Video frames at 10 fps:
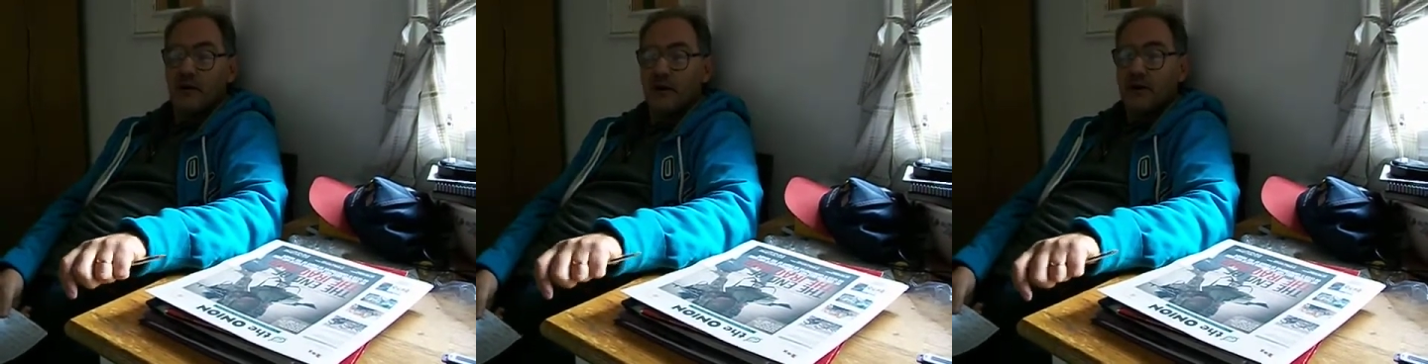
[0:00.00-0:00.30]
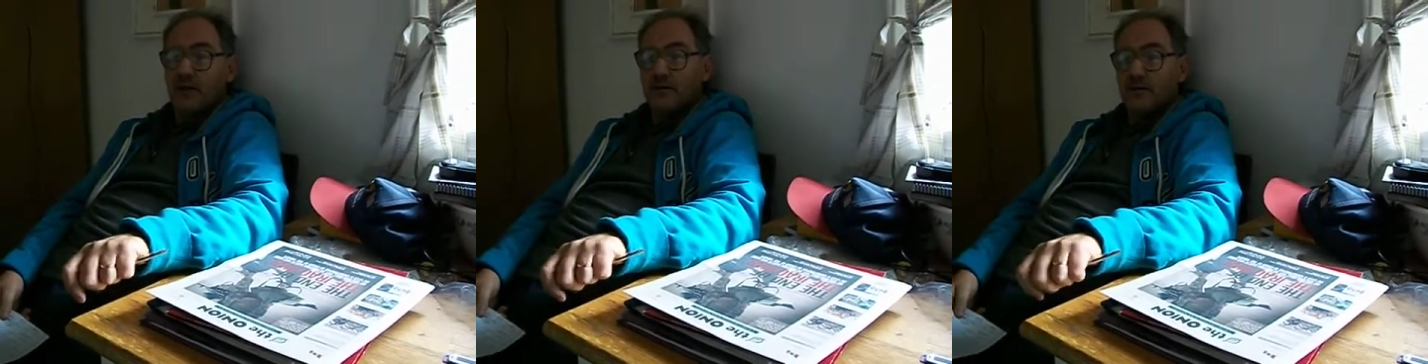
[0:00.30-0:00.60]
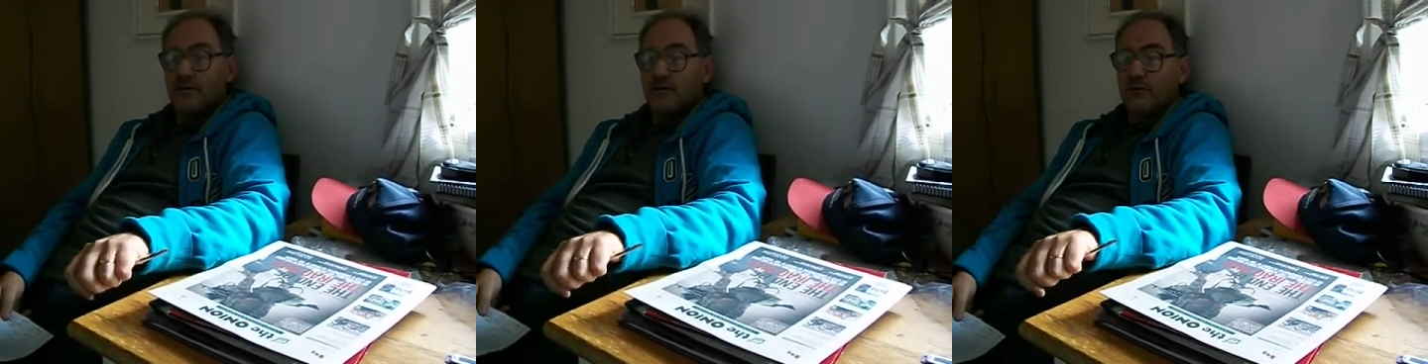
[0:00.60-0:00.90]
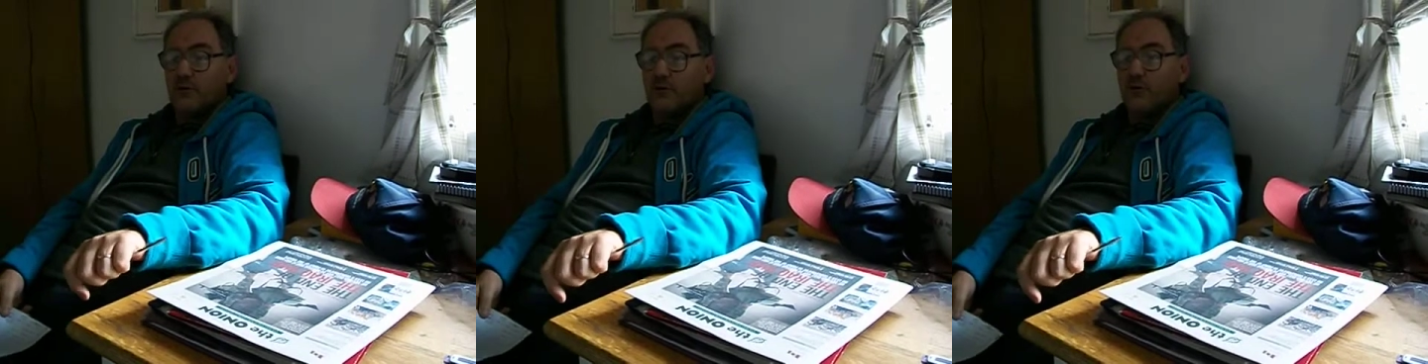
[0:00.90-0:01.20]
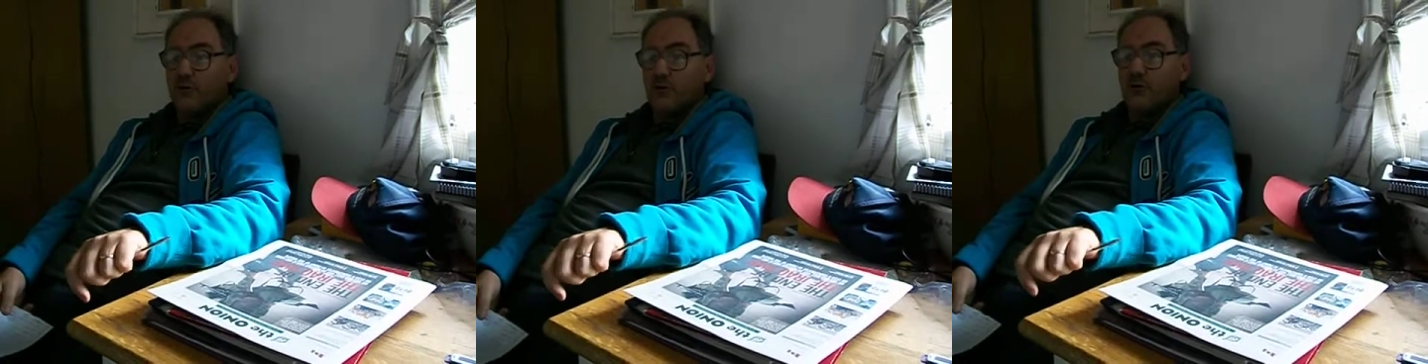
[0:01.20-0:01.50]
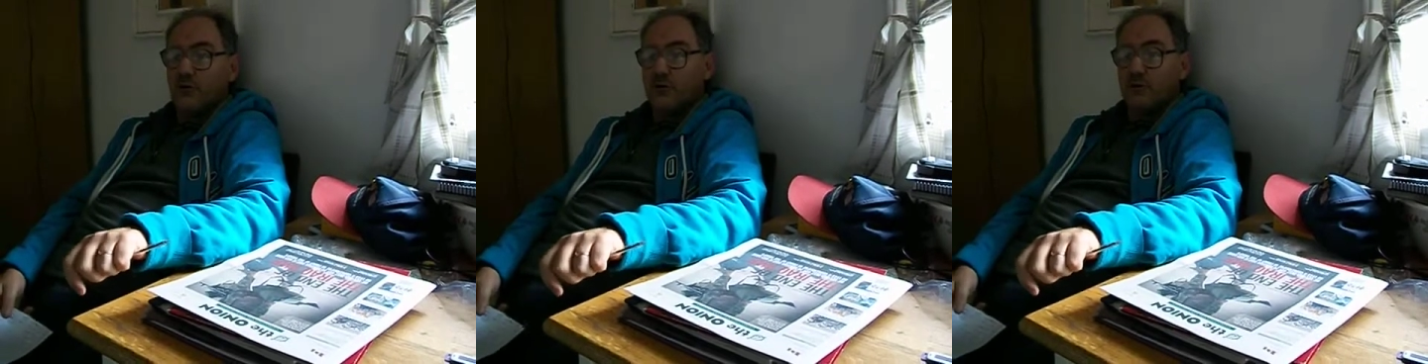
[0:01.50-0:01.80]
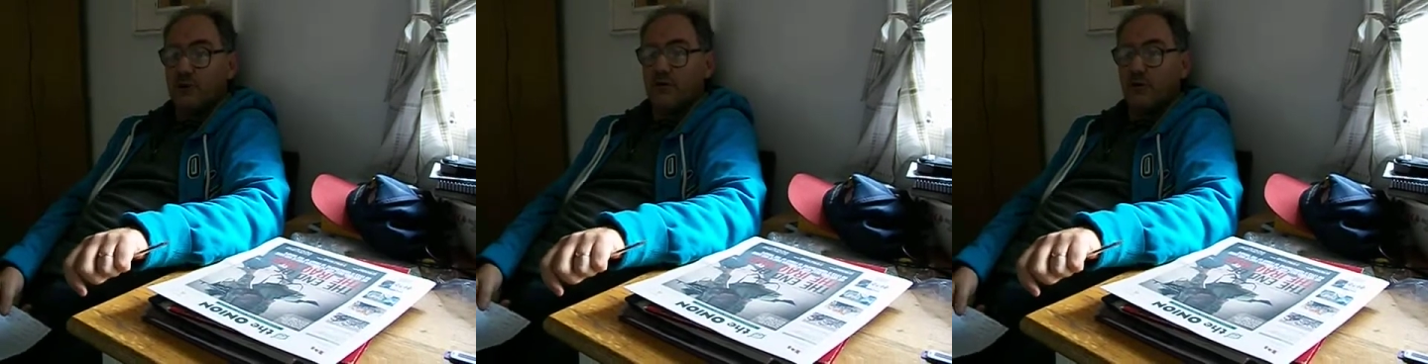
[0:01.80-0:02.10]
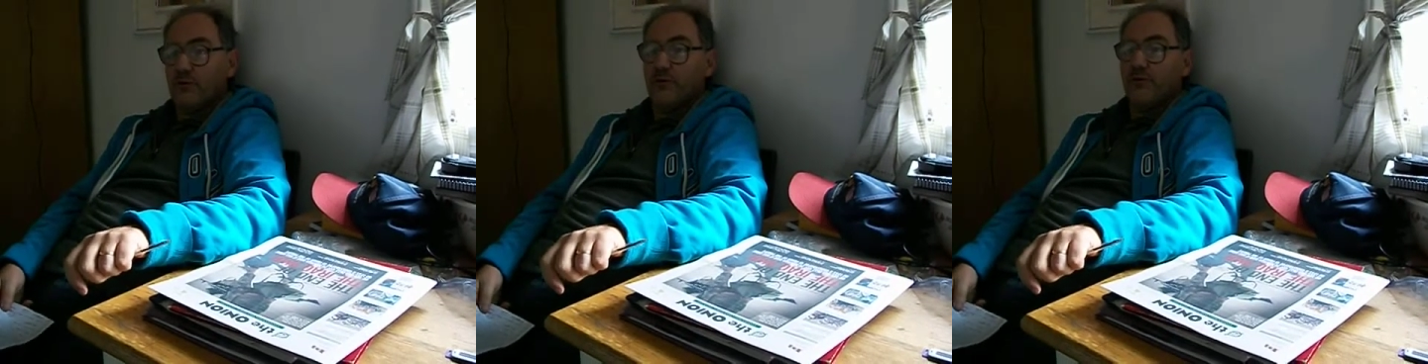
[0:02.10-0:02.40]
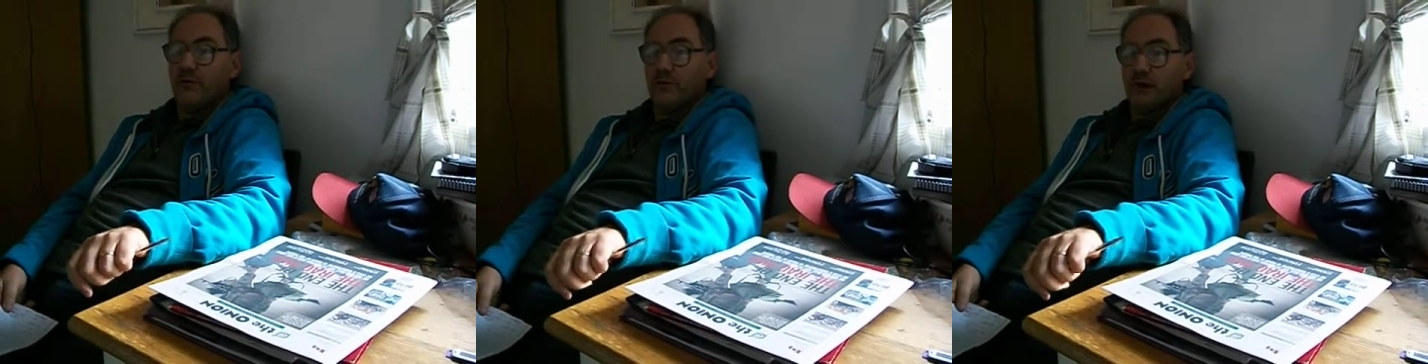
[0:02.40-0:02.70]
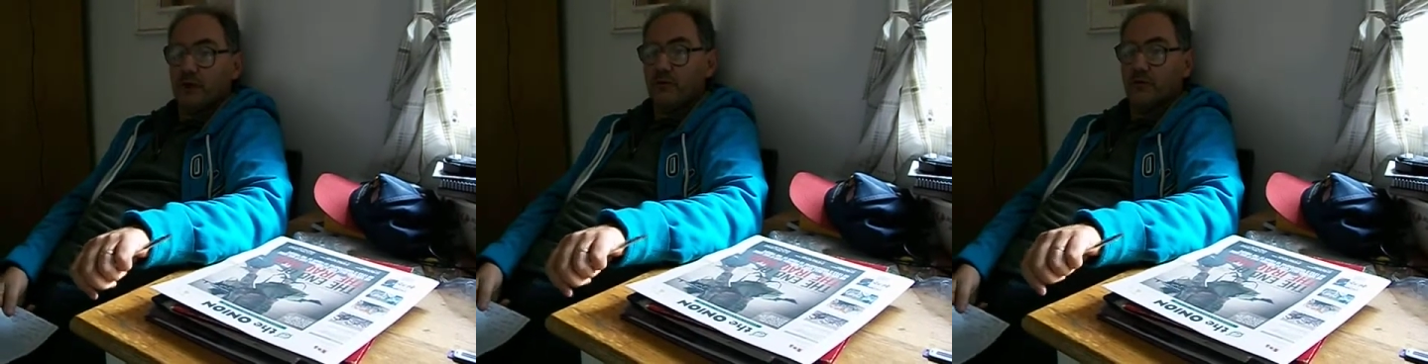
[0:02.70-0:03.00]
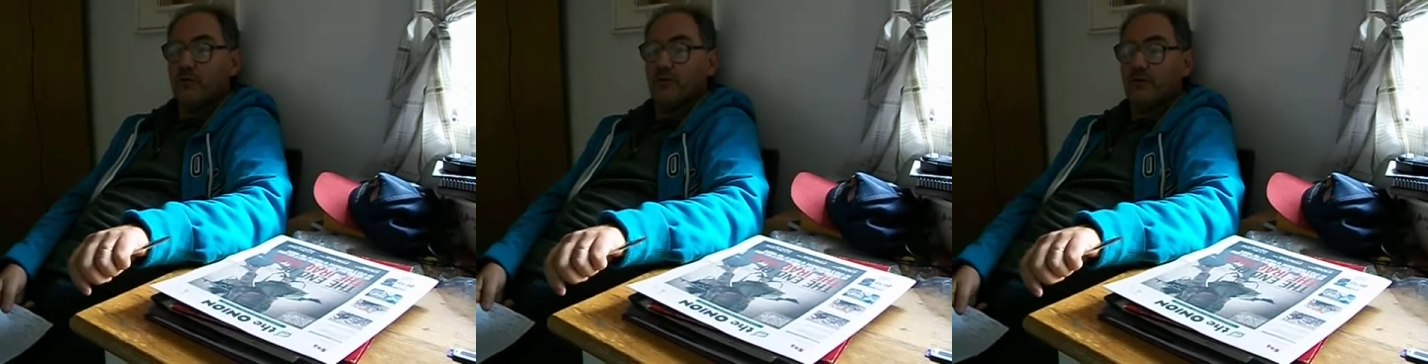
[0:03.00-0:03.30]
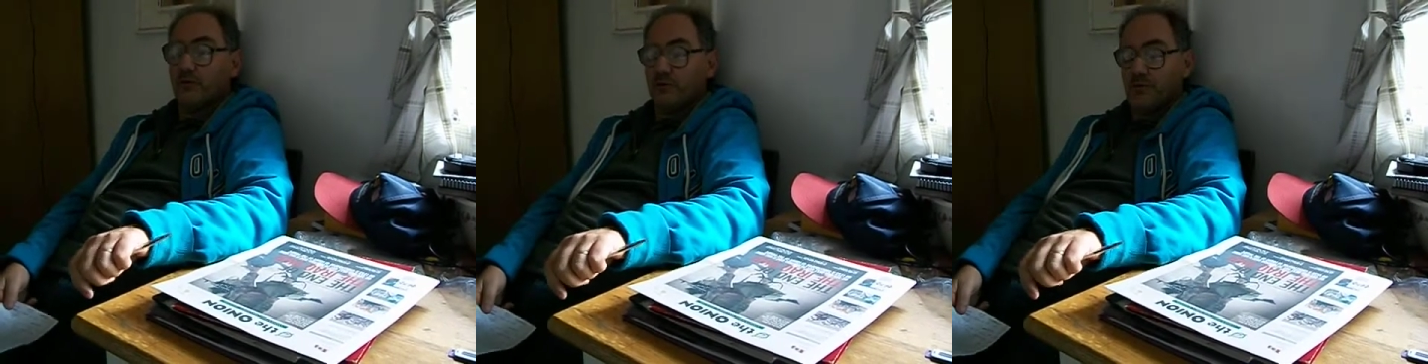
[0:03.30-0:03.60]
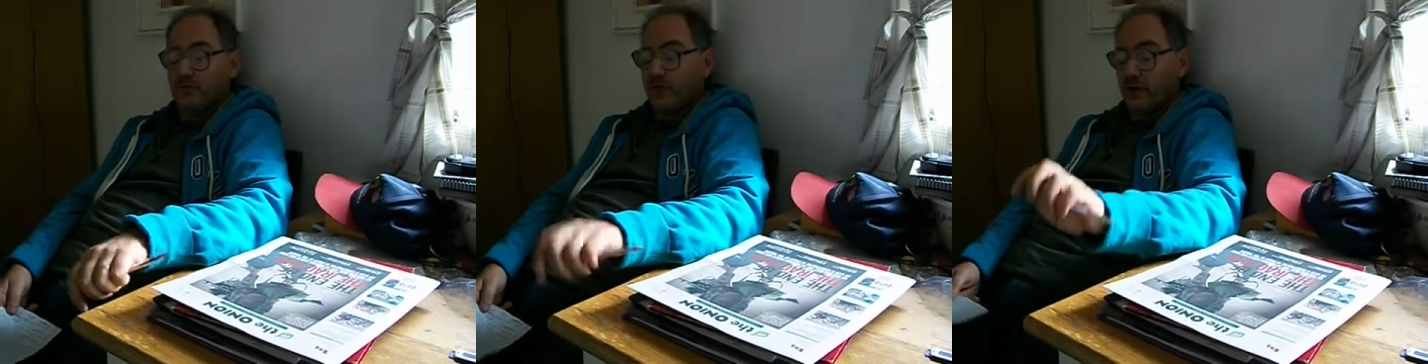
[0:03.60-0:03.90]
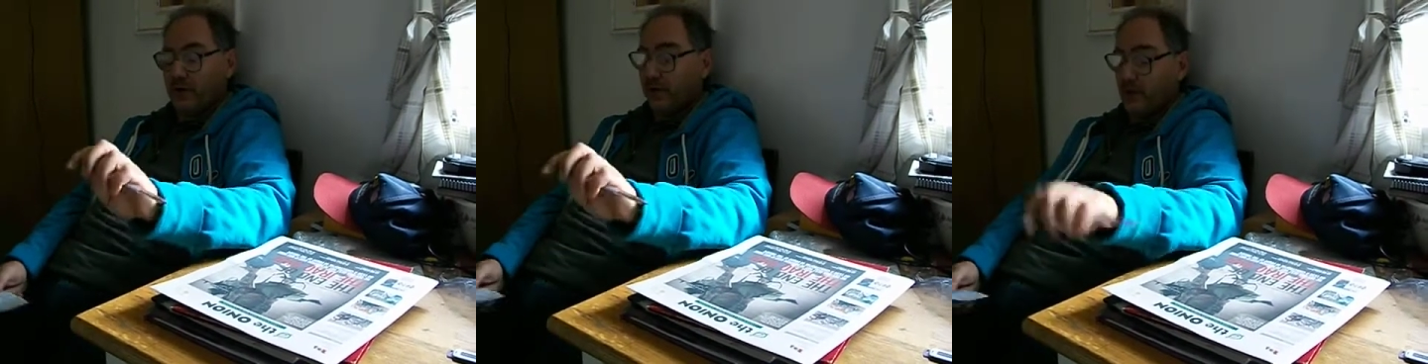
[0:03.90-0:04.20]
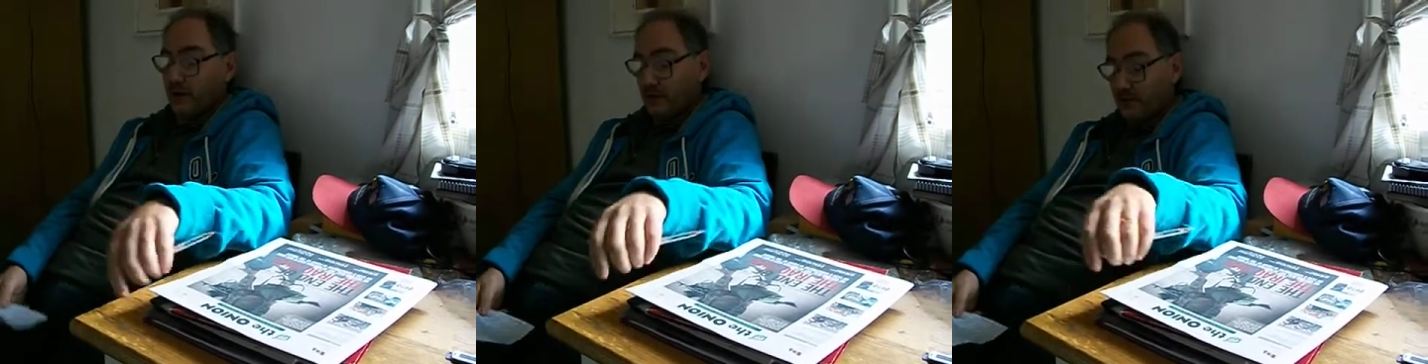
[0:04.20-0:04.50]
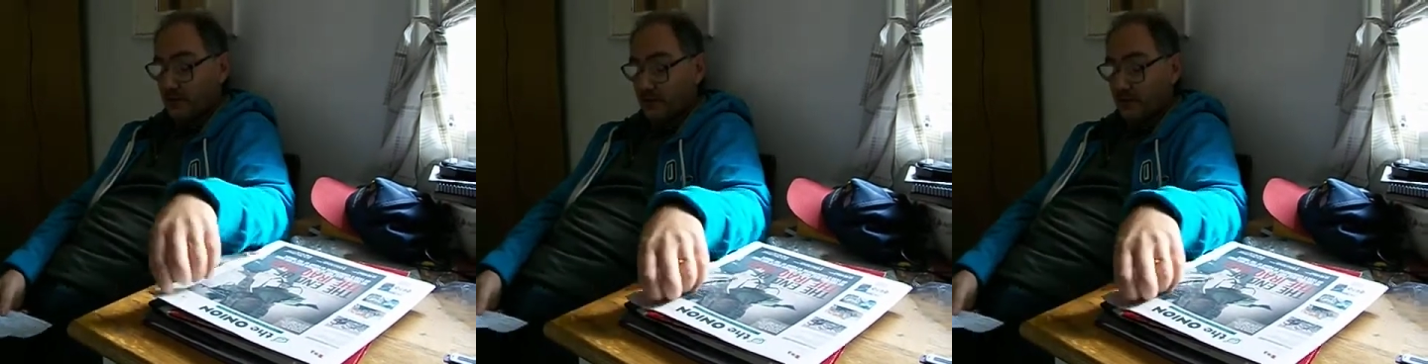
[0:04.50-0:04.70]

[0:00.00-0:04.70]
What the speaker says: And the stories are great, the movies are great, everything about these movies is great. And